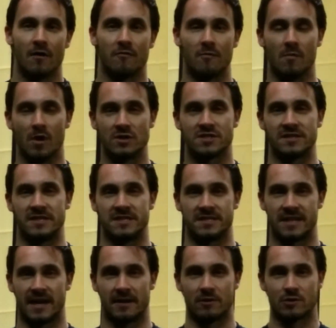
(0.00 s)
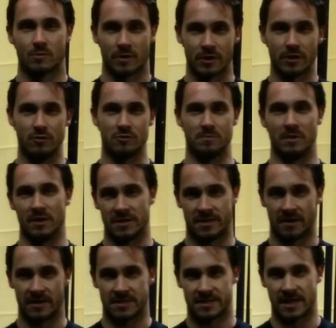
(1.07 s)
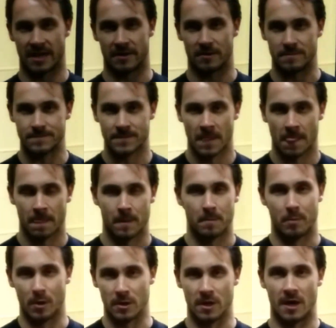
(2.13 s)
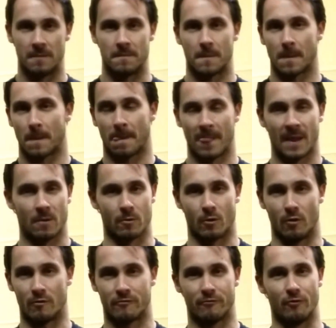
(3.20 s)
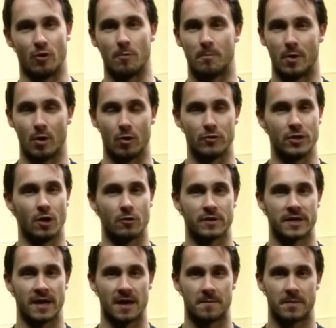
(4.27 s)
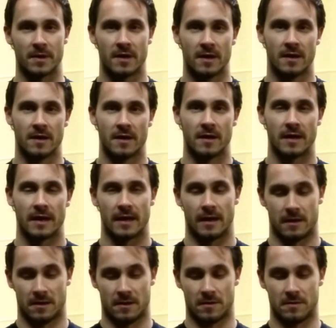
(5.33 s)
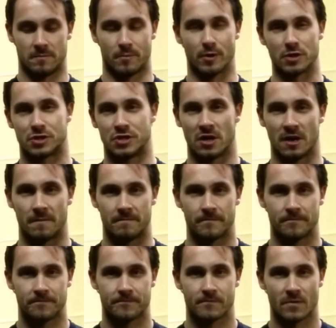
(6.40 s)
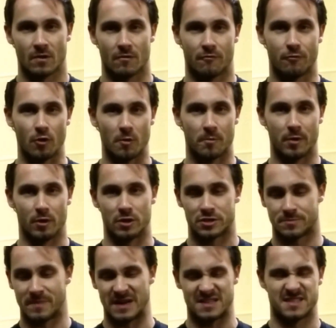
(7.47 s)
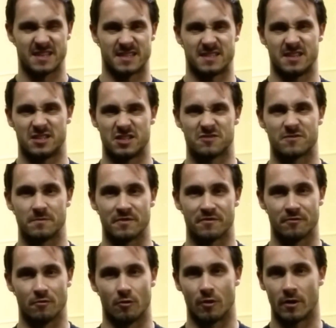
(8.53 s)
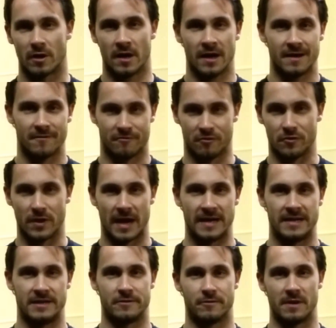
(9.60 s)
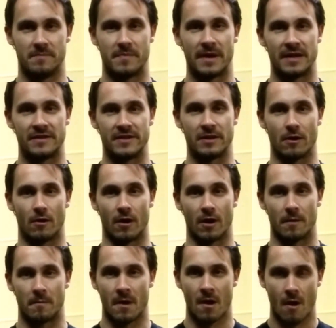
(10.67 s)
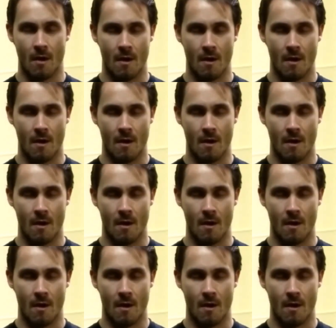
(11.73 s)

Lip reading: For most of these standards, we're going to use military standard. Pull up, we're going full pull, no kip. Push up, full push, about 6 inches from the floor, full 90-degree bend in the arm,